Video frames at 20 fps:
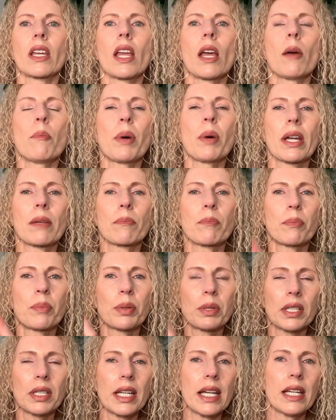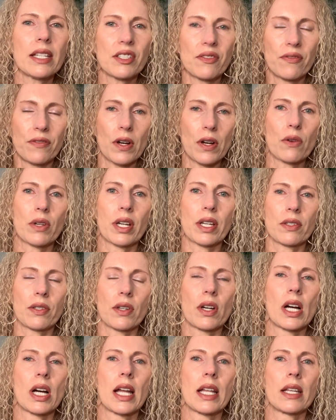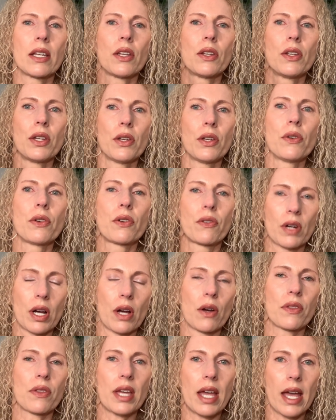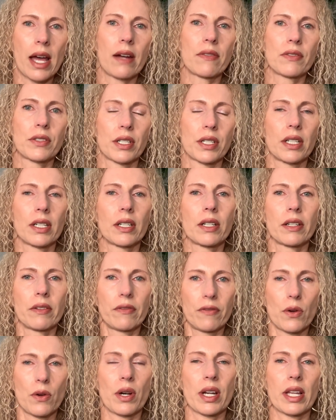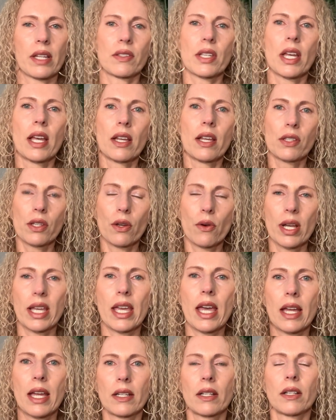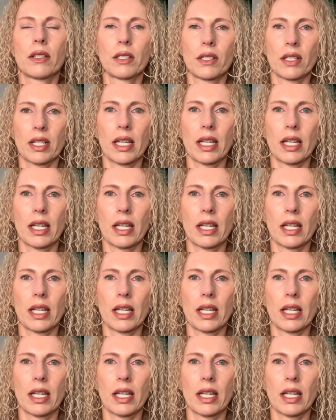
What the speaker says: But please focus on new growth after 40s. So again, look at